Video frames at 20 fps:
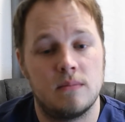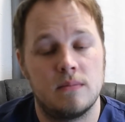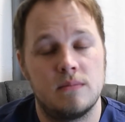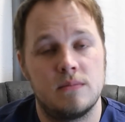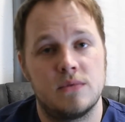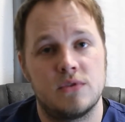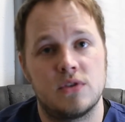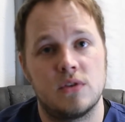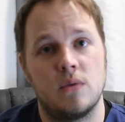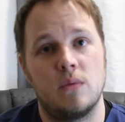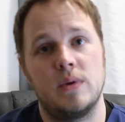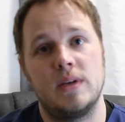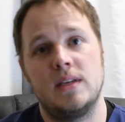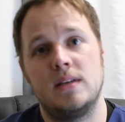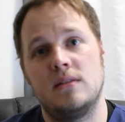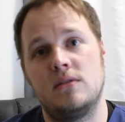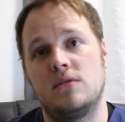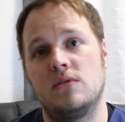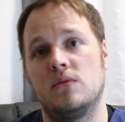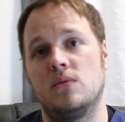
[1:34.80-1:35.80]
So we
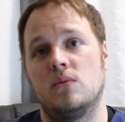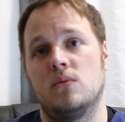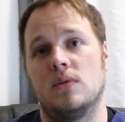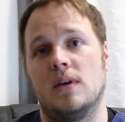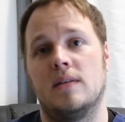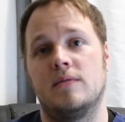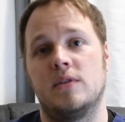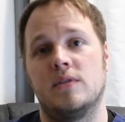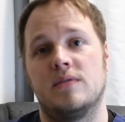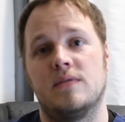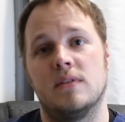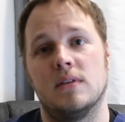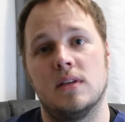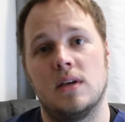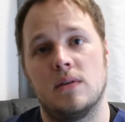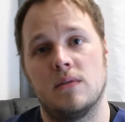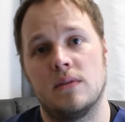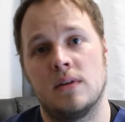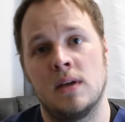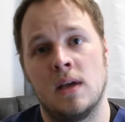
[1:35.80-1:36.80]
need to have you fill
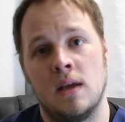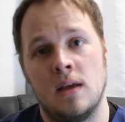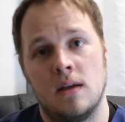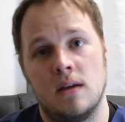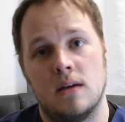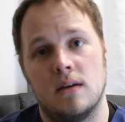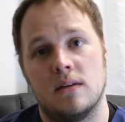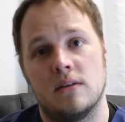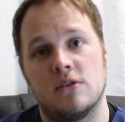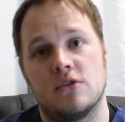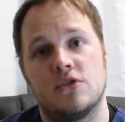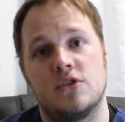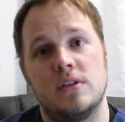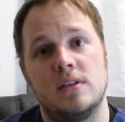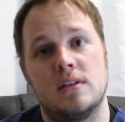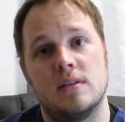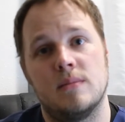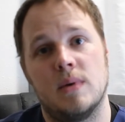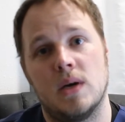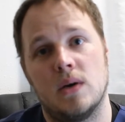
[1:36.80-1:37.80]
out a
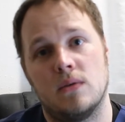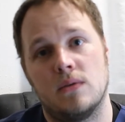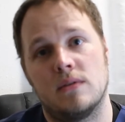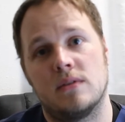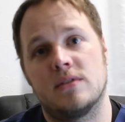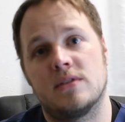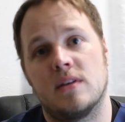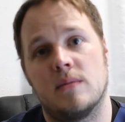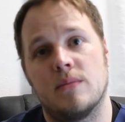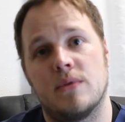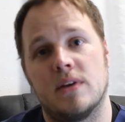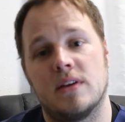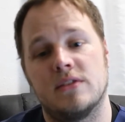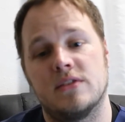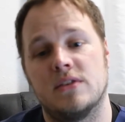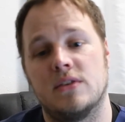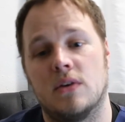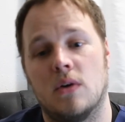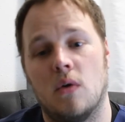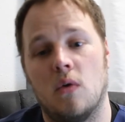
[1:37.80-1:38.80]
sheet about some things
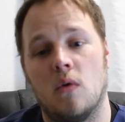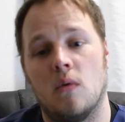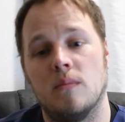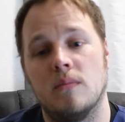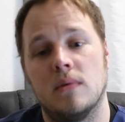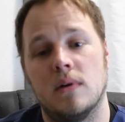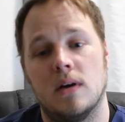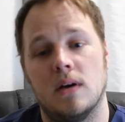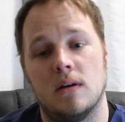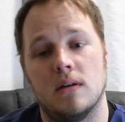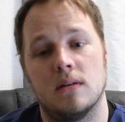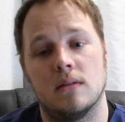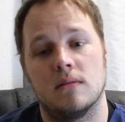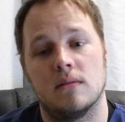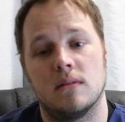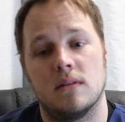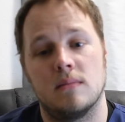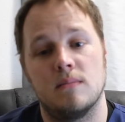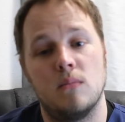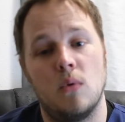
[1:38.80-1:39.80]
in your home.
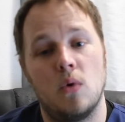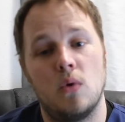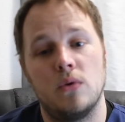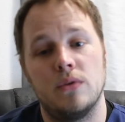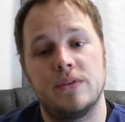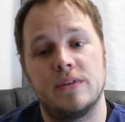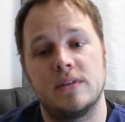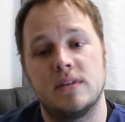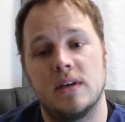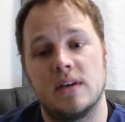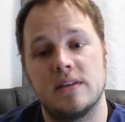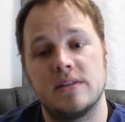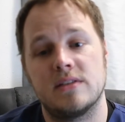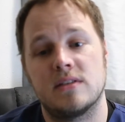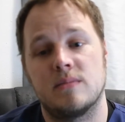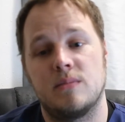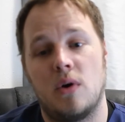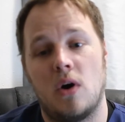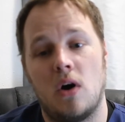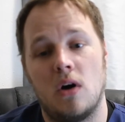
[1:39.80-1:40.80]
Mold,
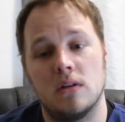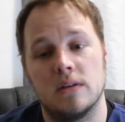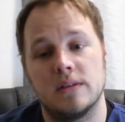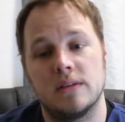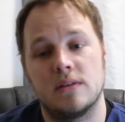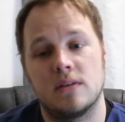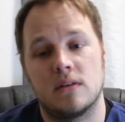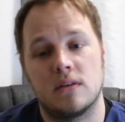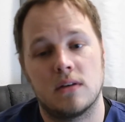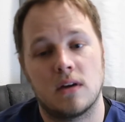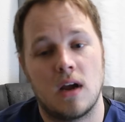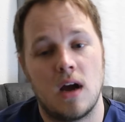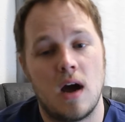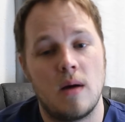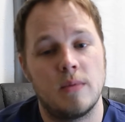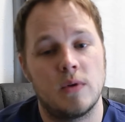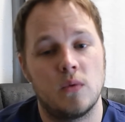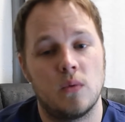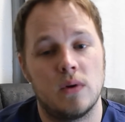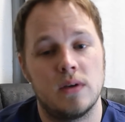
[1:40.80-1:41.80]
dust, pollen are
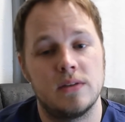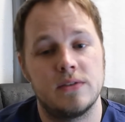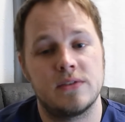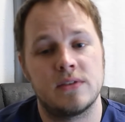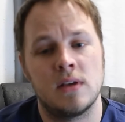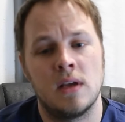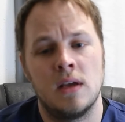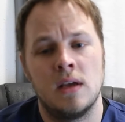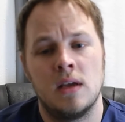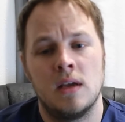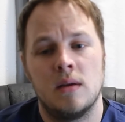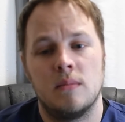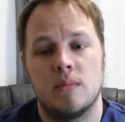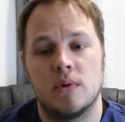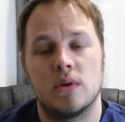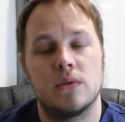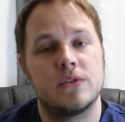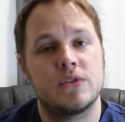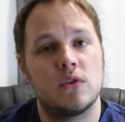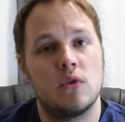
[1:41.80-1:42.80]
common ones,
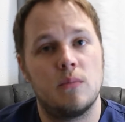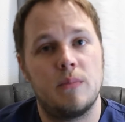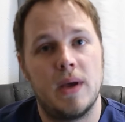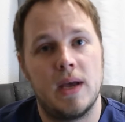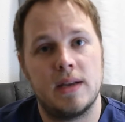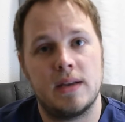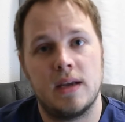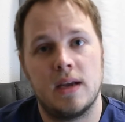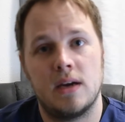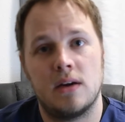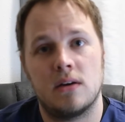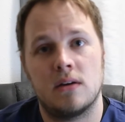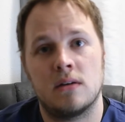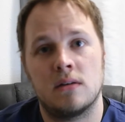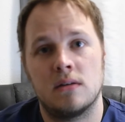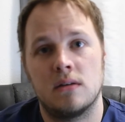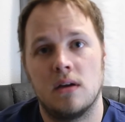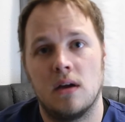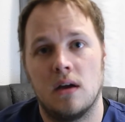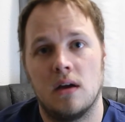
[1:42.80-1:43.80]
but also pet
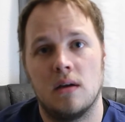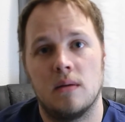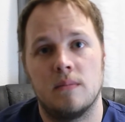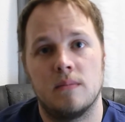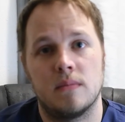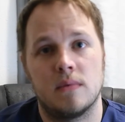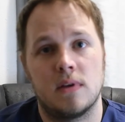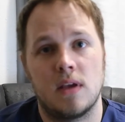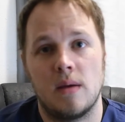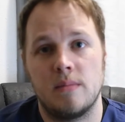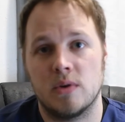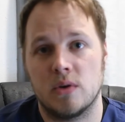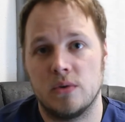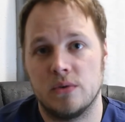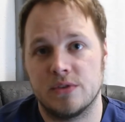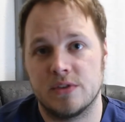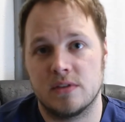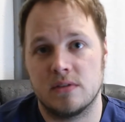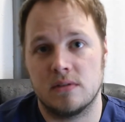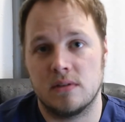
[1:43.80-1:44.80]
hair,
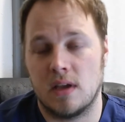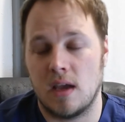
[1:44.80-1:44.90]
chemicals,